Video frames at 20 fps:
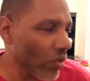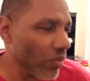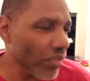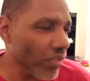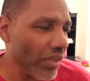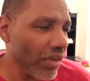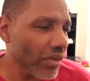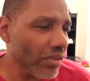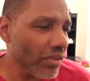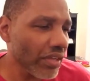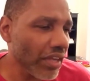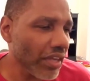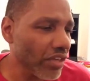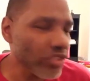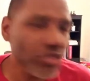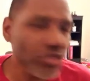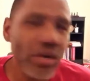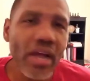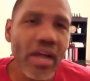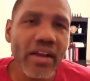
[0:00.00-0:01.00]
they're
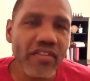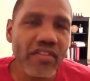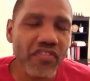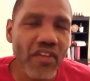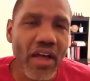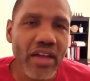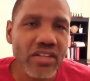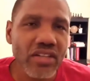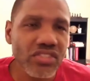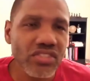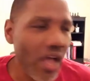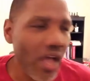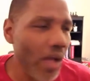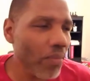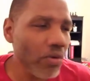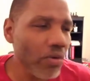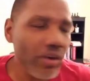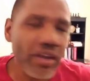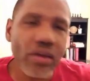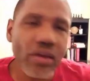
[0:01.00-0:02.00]
trying to find a job
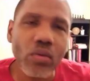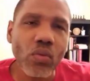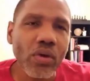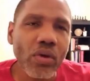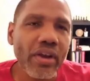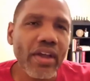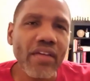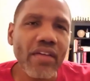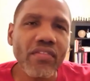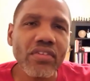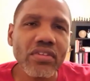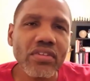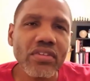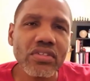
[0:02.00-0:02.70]
or they're whatever